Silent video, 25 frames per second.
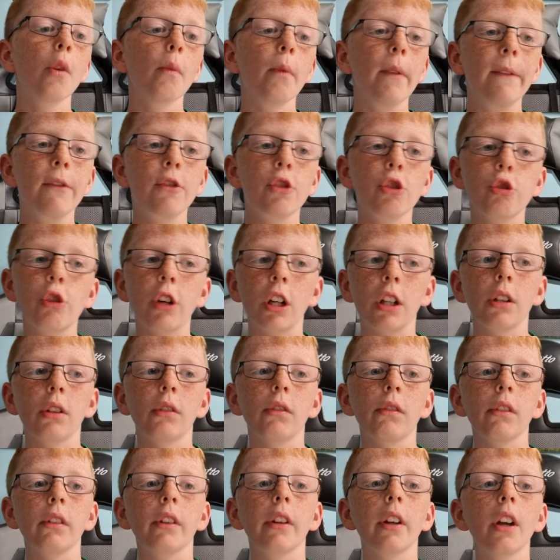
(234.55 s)
we've
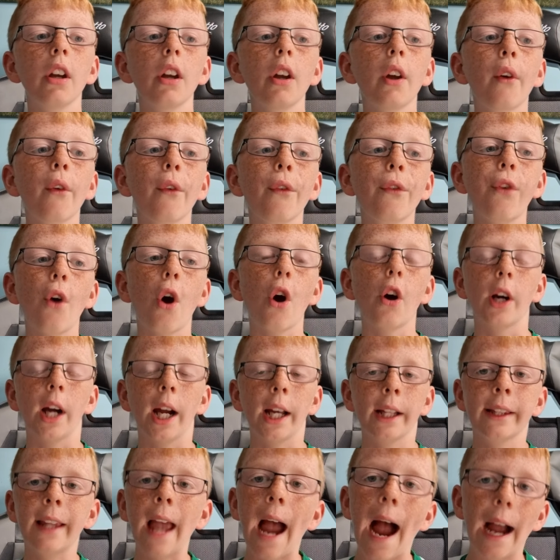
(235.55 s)
struggled for
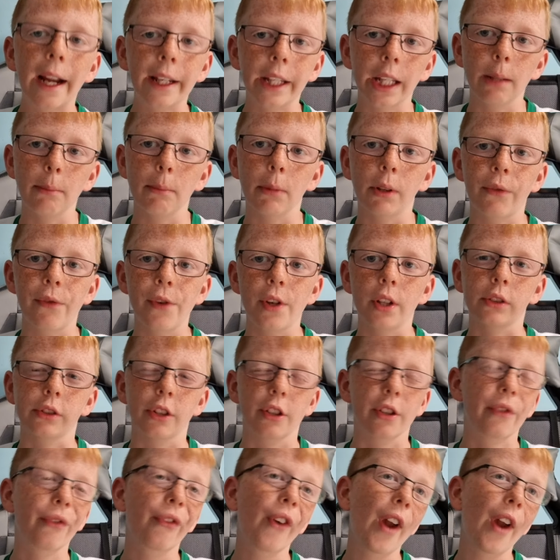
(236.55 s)
attacking midfielders.